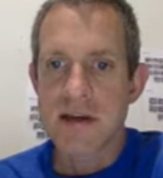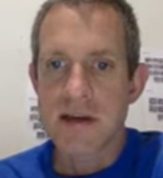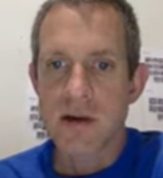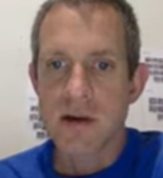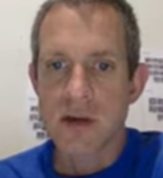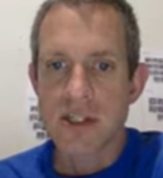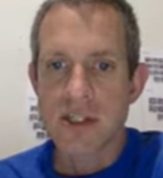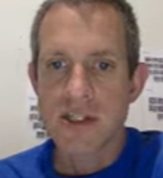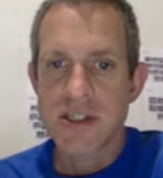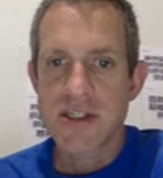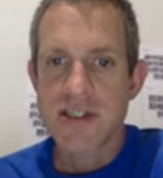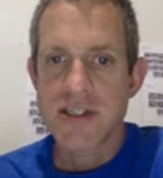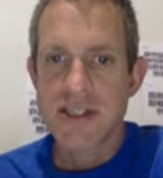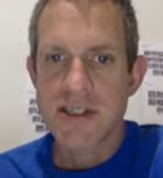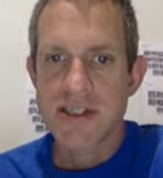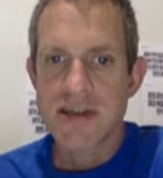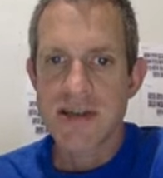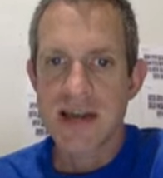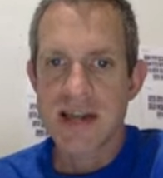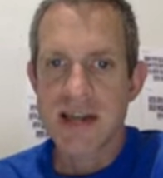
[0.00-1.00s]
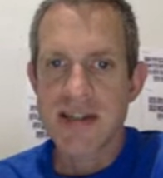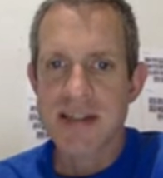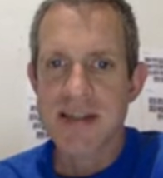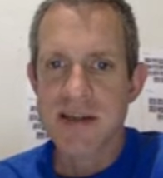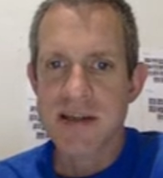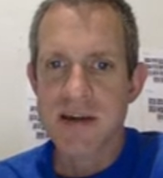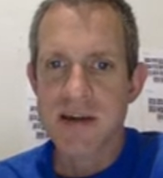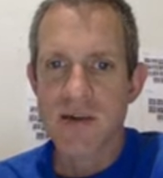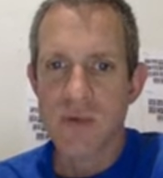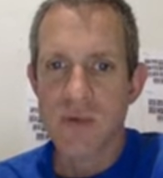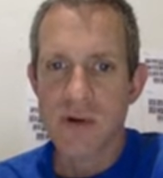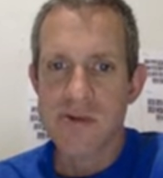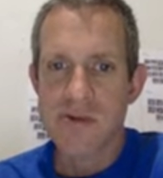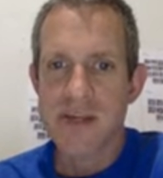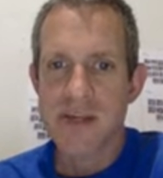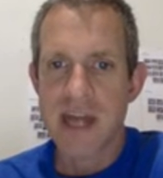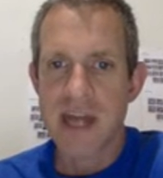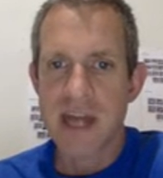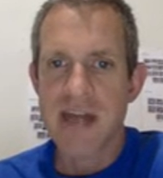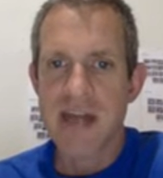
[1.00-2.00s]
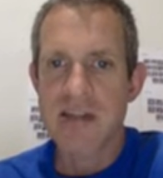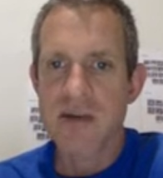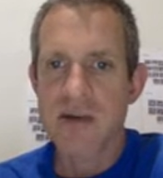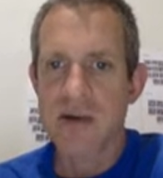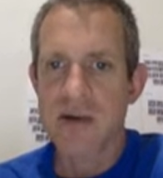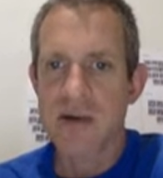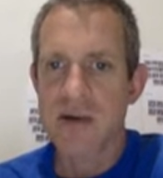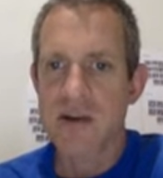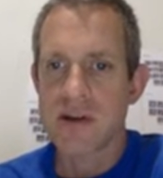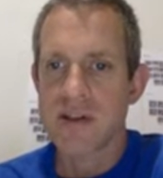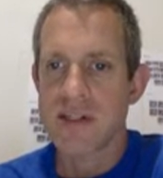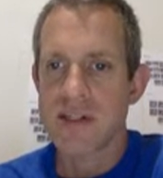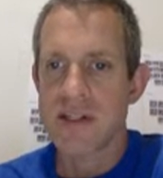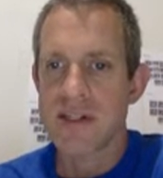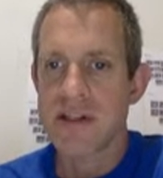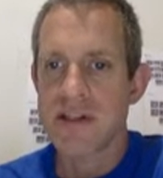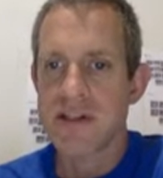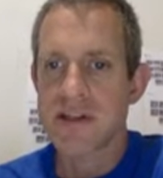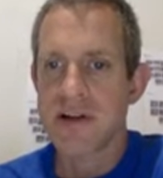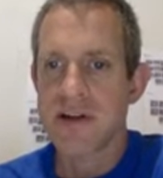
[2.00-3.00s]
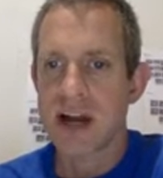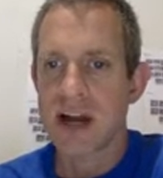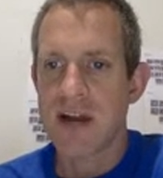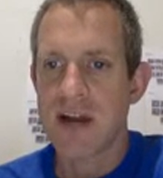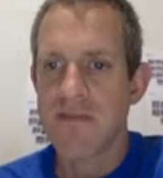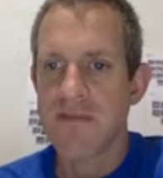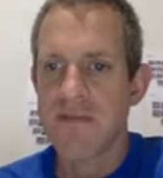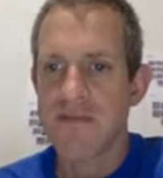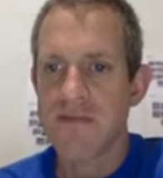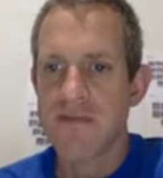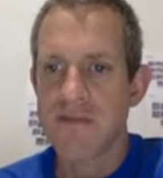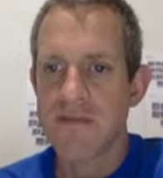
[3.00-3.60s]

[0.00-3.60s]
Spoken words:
question still asking, what are the x-coordinates that this graph